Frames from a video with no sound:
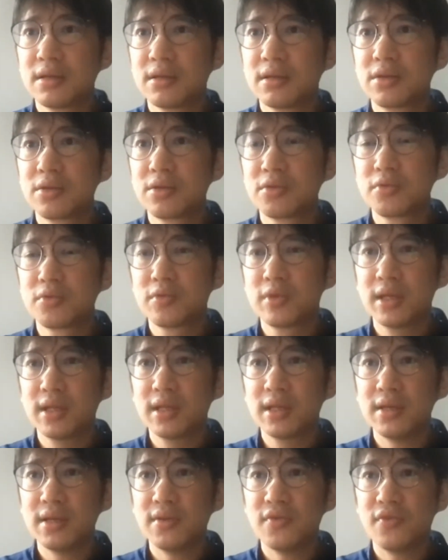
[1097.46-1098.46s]
to
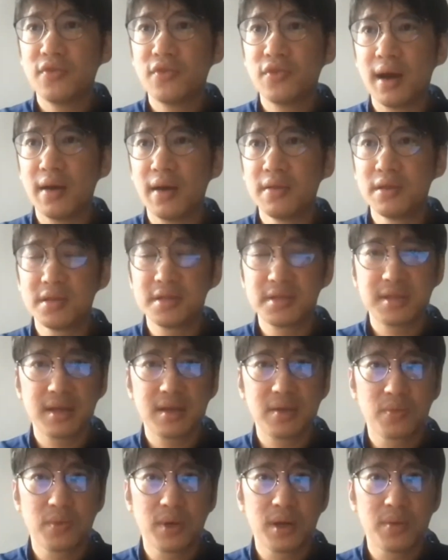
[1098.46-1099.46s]
really
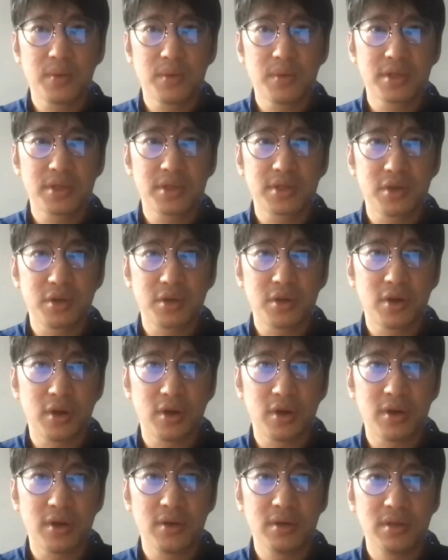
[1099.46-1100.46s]
understand what was your
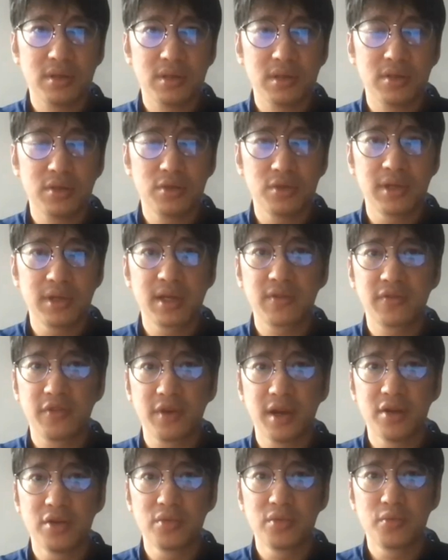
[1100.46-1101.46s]
core unique
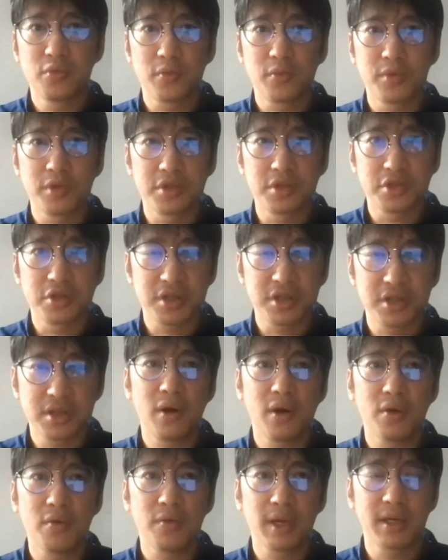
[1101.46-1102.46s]
value proposition,
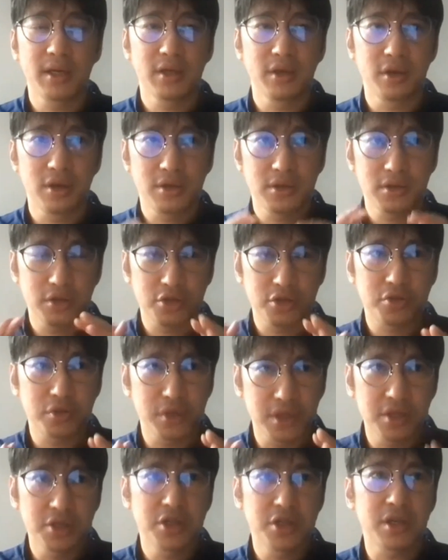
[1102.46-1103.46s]
or rather your
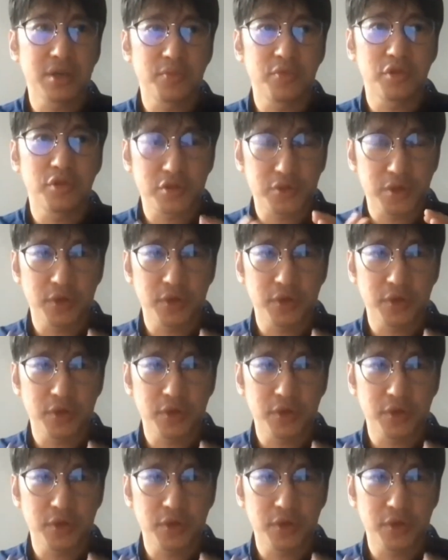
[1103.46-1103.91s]
strategic approach.